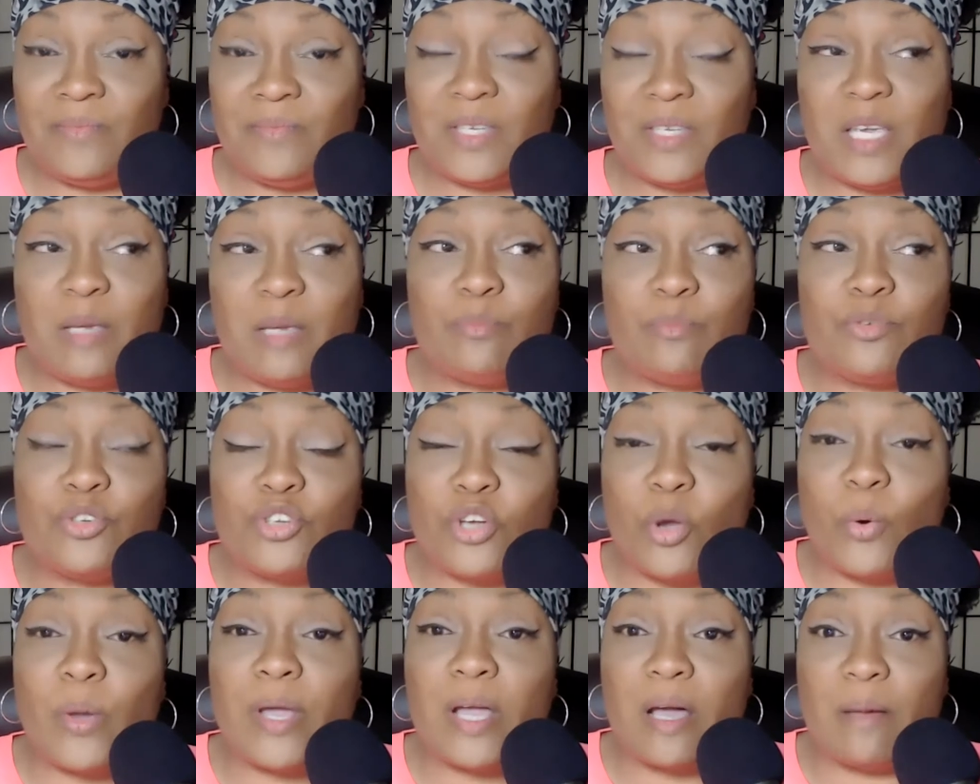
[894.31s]
keep
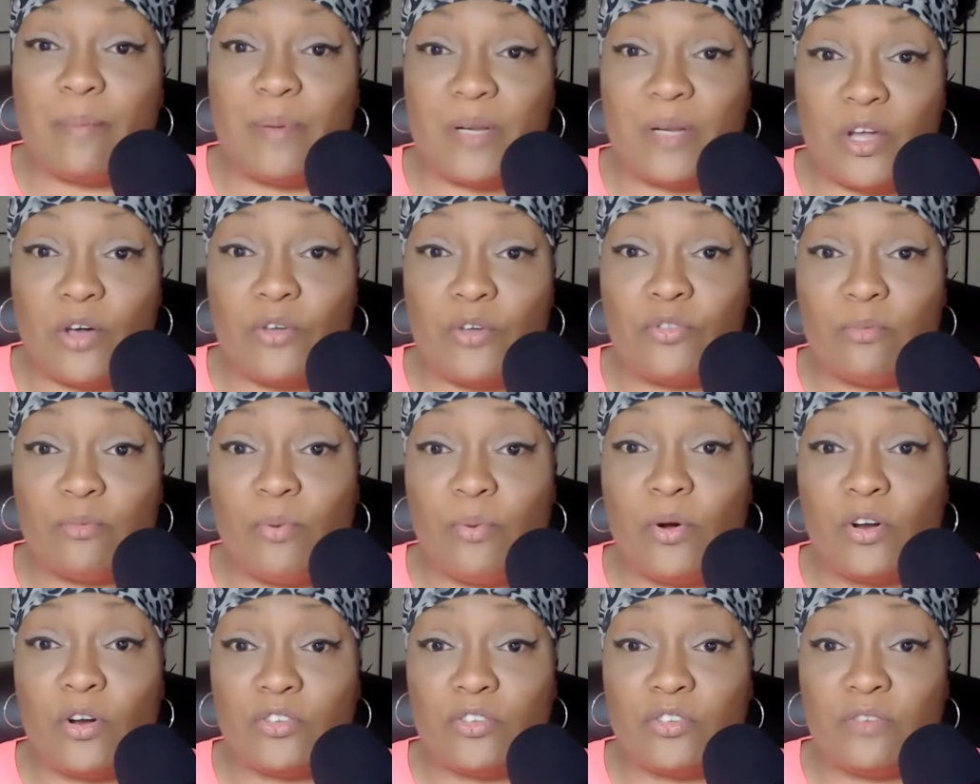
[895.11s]
showing up in other
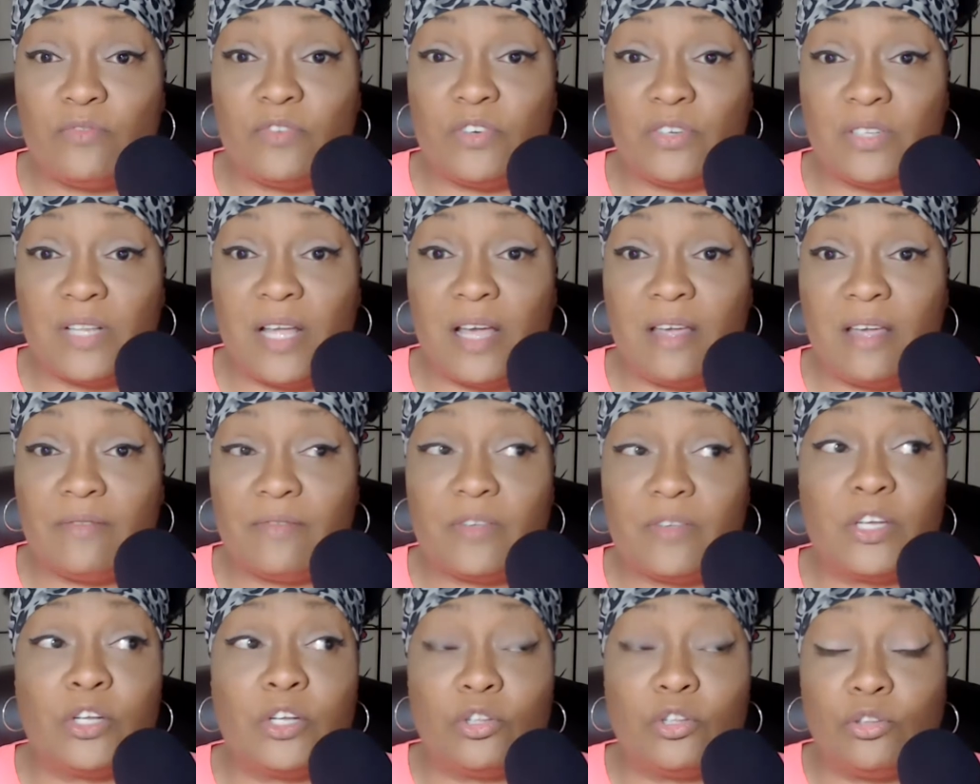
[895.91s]
parts of your life,
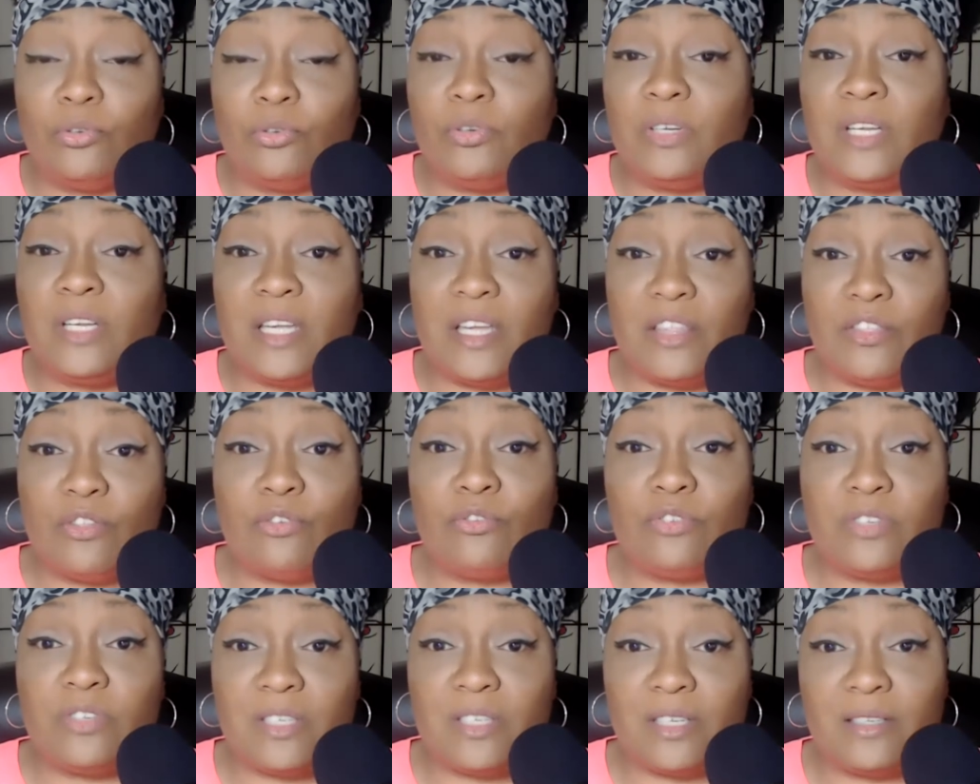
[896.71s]
including in
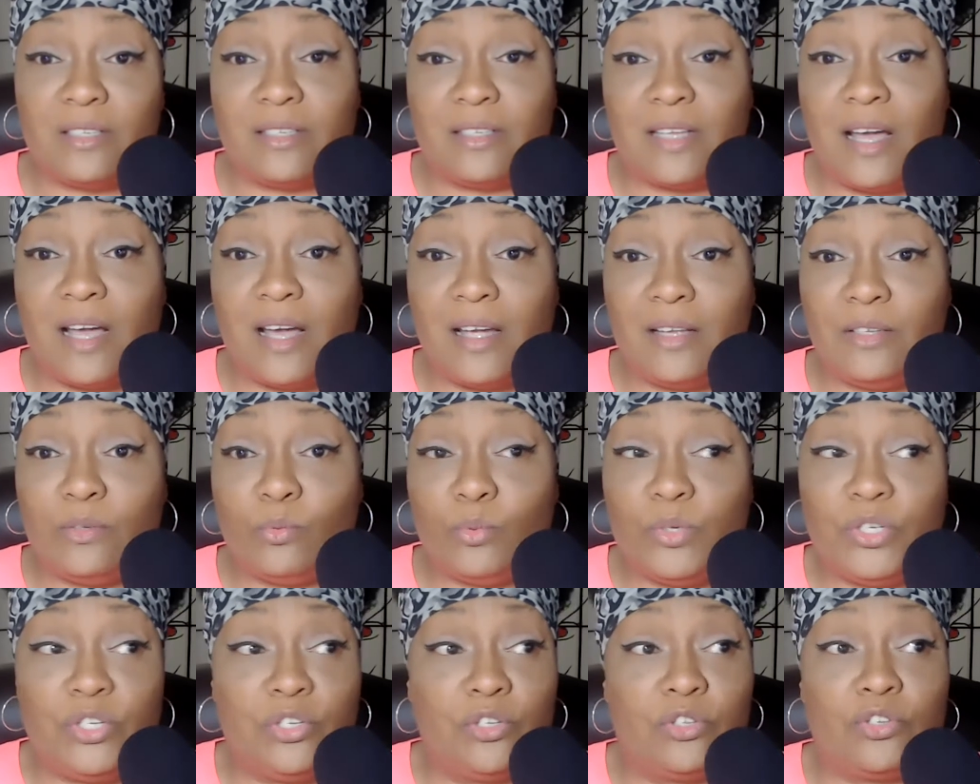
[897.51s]
those 6 signs
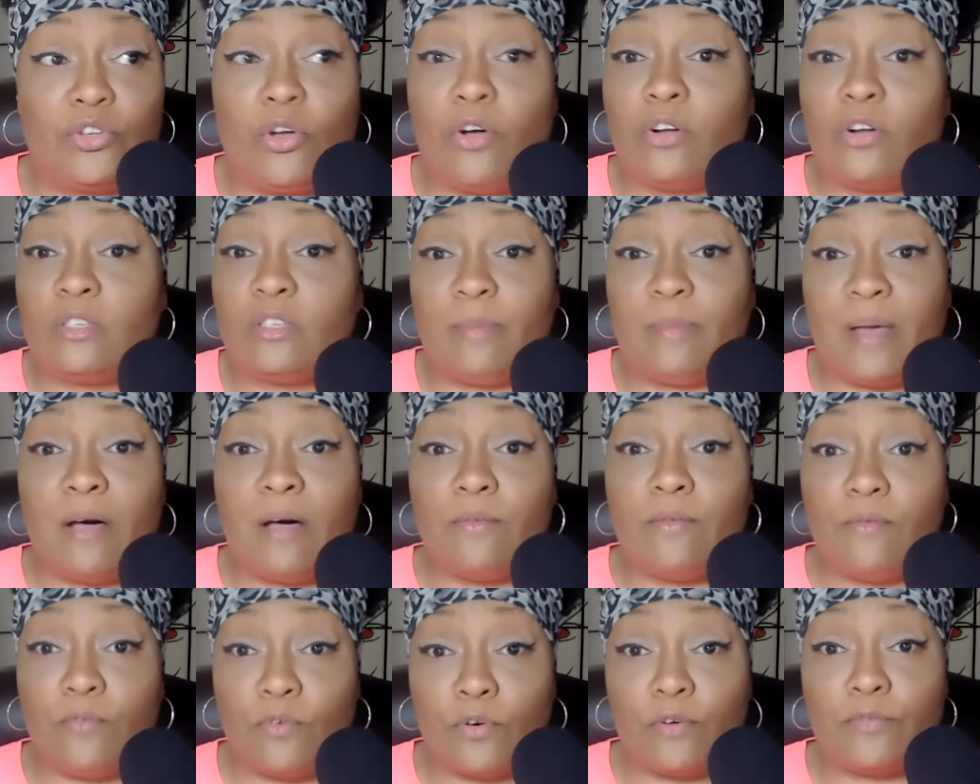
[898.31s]
we just talked
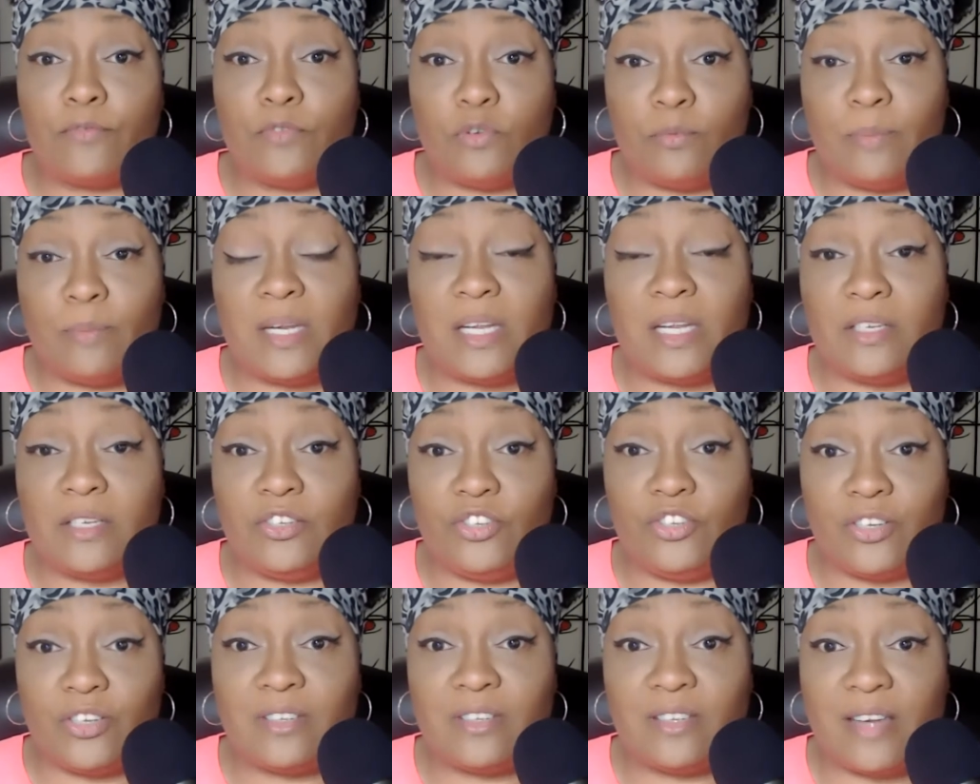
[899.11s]
about for a few minutes
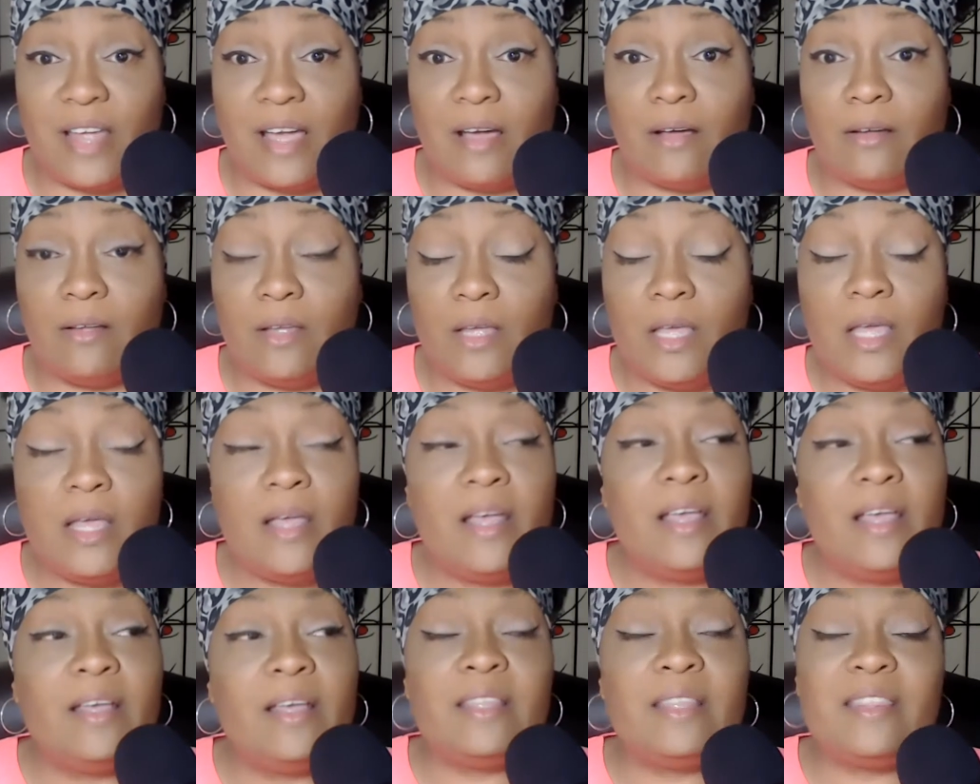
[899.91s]
just now.
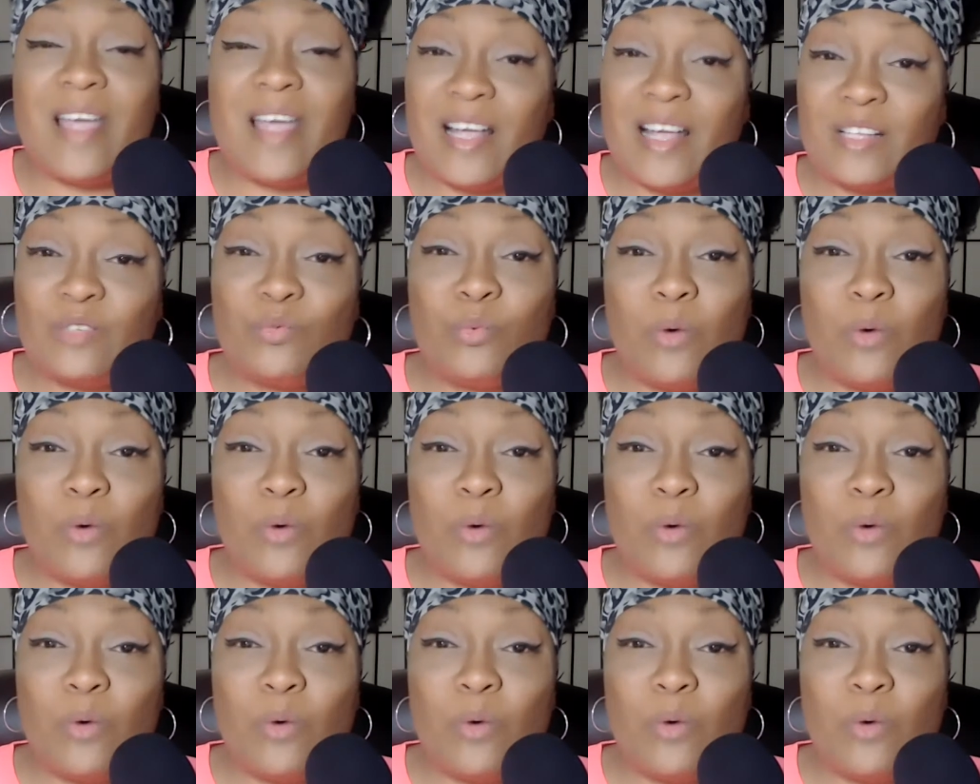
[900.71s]
That's what